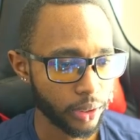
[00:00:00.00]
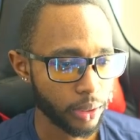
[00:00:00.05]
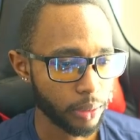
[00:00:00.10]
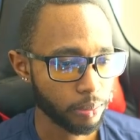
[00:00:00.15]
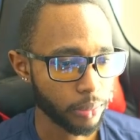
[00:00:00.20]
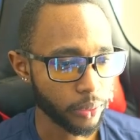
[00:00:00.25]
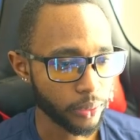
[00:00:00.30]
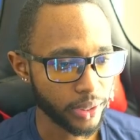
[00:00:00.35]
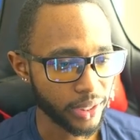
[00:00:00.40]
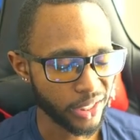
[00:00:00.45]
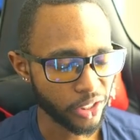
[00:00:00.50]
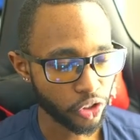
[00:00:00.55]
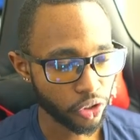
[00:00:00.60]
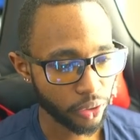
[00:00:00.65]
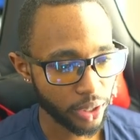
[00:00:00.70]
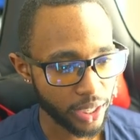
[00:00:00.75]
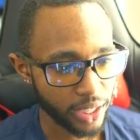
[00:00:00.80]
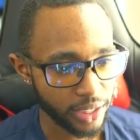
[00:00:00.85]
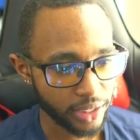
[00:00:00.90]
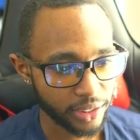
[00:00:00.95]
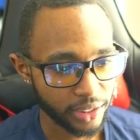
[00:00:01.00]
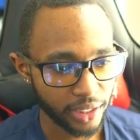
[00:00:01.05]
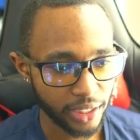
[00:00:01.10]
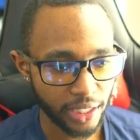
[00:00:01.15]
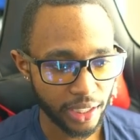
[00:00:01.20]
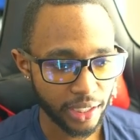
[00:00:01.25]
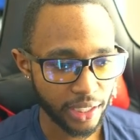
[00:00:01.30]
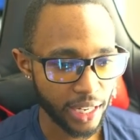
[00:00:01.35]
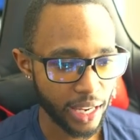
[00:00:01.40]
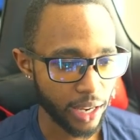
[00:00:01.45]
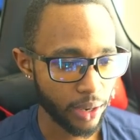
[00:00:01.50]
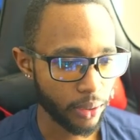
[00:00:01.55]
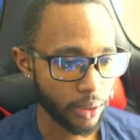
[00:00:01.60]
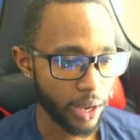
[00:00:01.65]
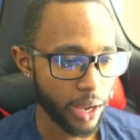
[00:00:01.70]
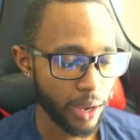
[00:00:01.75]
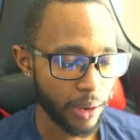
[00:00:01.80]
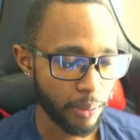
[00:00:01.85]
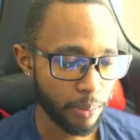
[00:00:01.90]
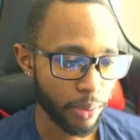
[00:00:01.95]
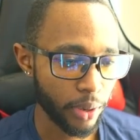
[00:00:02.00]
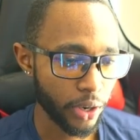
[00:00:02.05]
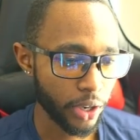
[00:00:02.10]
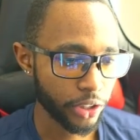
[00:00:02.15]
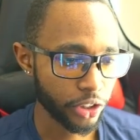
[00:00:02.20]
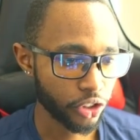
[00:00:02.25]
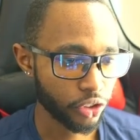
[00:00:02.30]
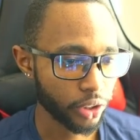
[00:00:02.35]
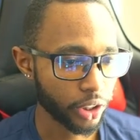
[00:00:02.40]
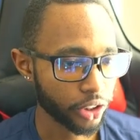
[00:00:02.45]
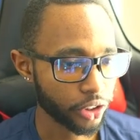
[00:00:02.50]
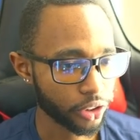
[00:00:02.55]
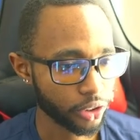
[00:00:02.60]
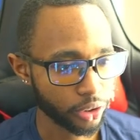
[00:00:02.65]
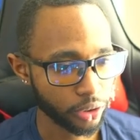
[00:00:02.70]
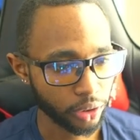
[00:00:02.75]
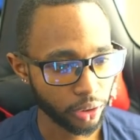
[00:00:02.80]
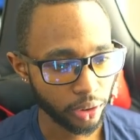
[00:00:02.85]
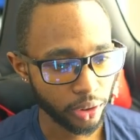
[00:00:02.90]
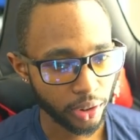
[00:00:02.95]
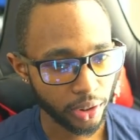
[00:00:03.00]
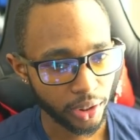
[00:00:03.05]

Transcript: But we get trades, and now a pawn structure